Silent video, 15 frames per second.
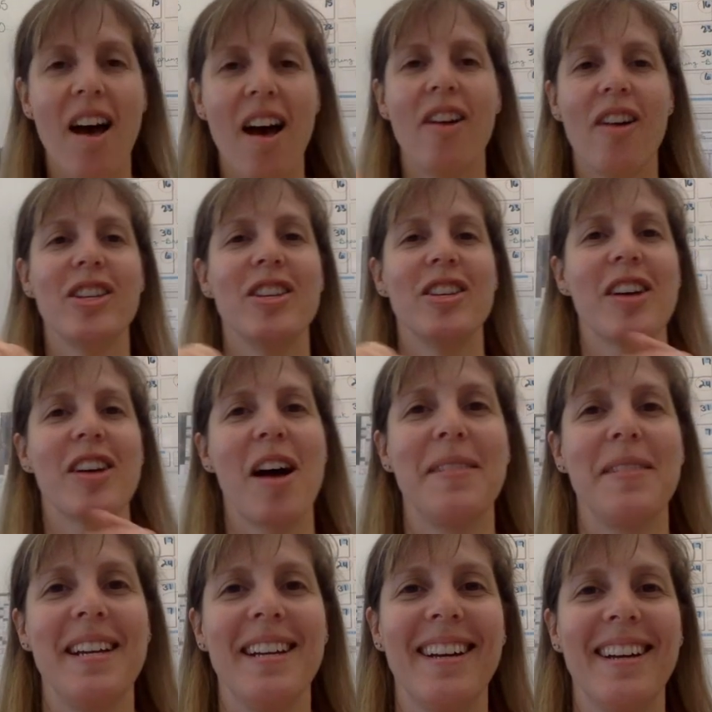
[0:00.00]
you caught
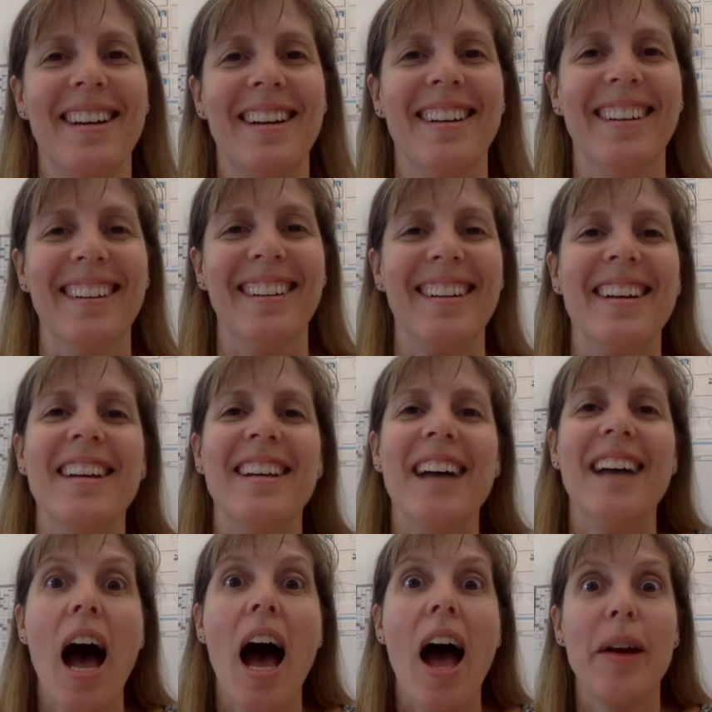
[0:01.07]
me.
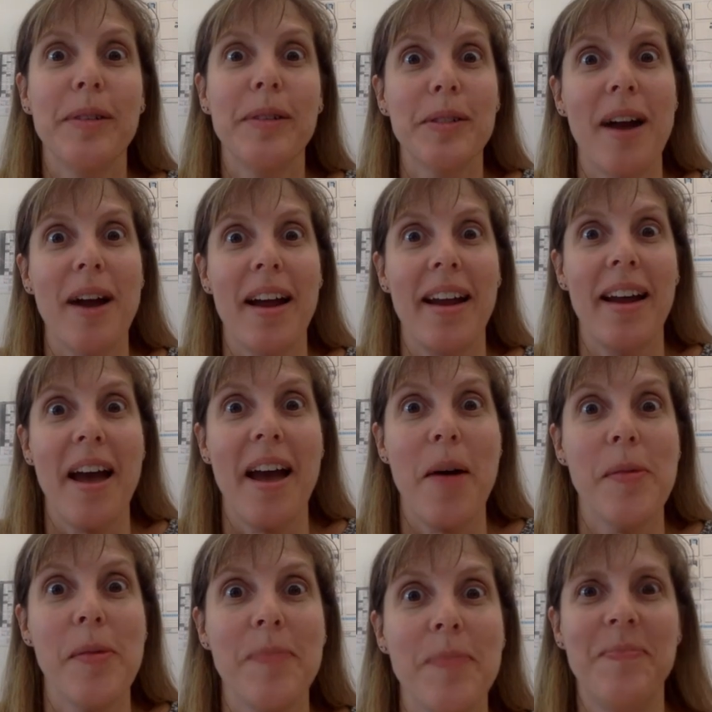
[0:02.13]
I was rocking out.
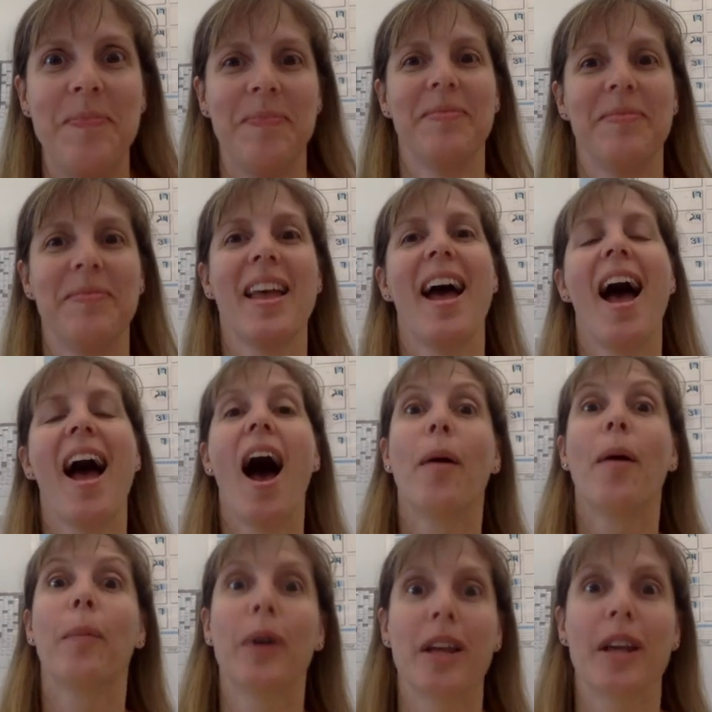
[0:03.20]
We're
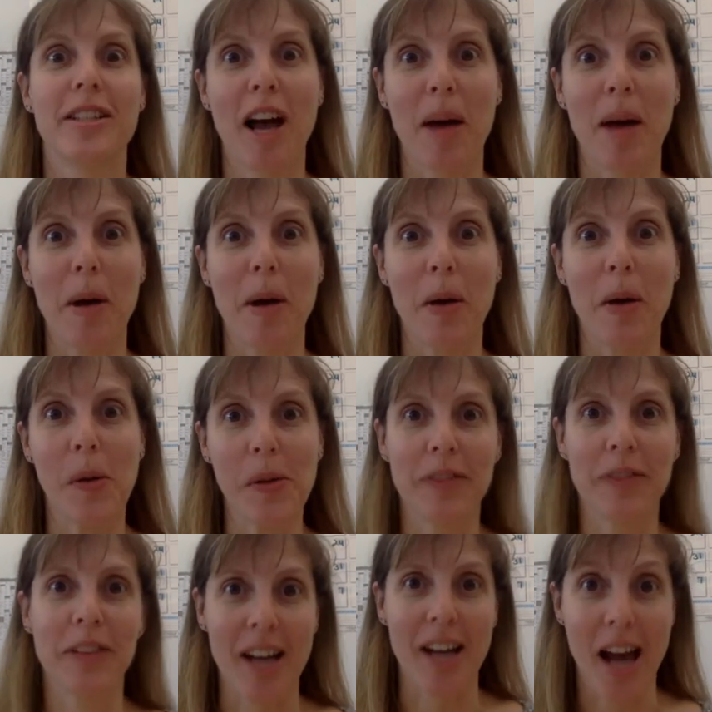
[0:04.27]
going to talk about a whole
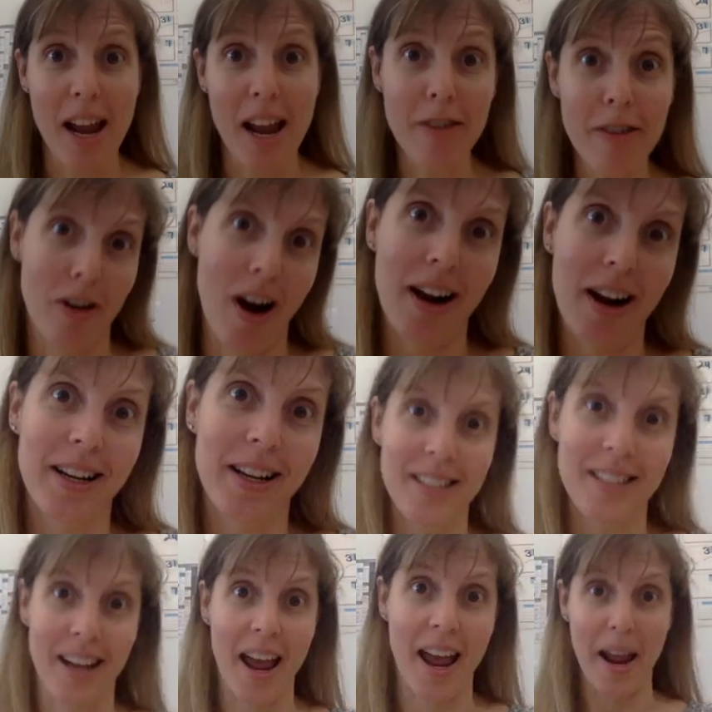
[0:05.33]
different kind of rocks
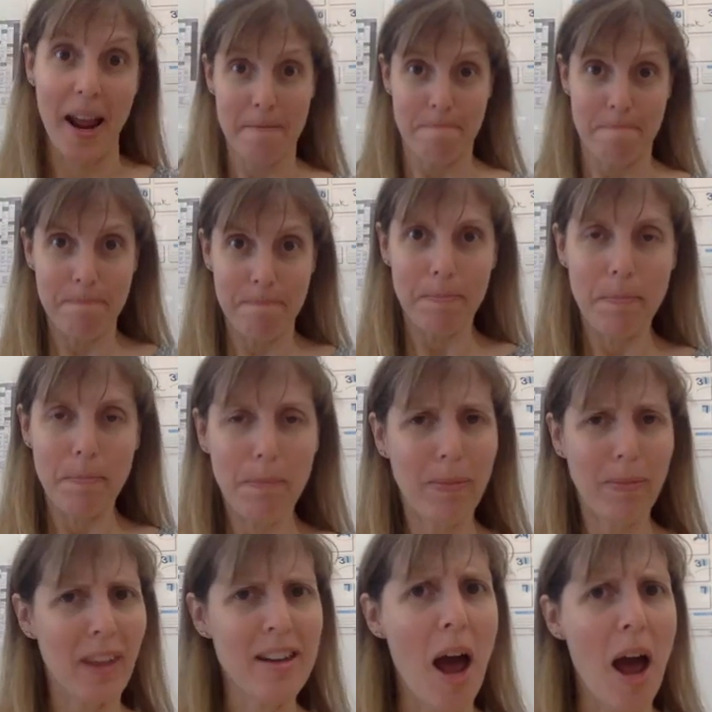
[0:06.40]
today.
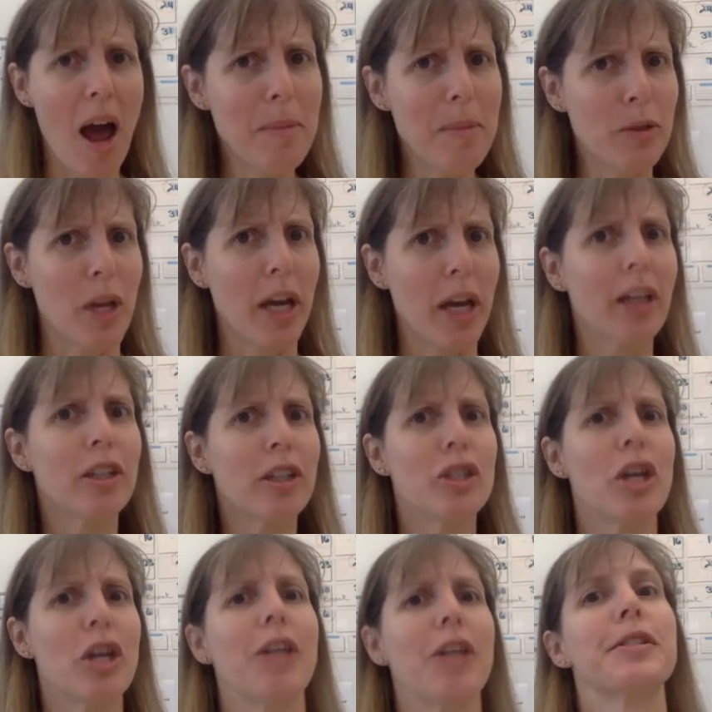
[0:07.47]
Not music,
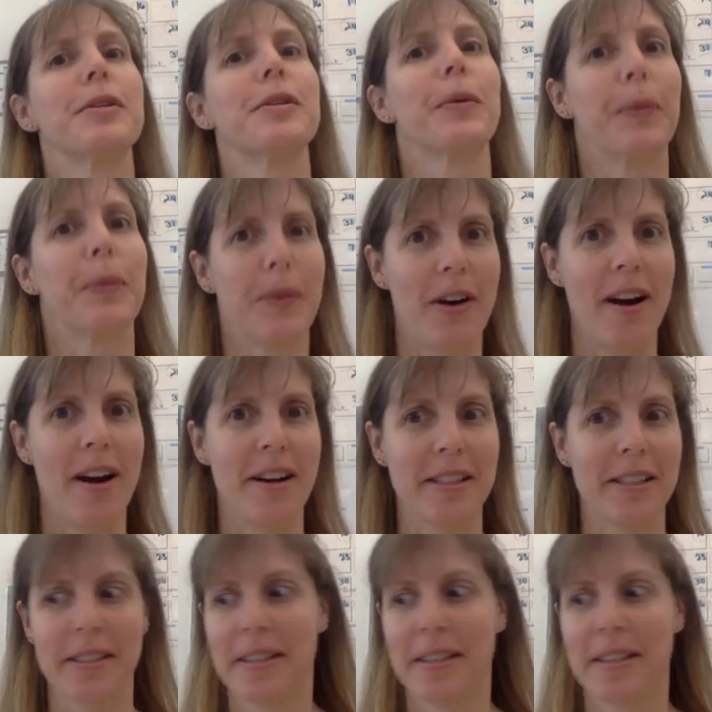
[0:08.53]
just rocks.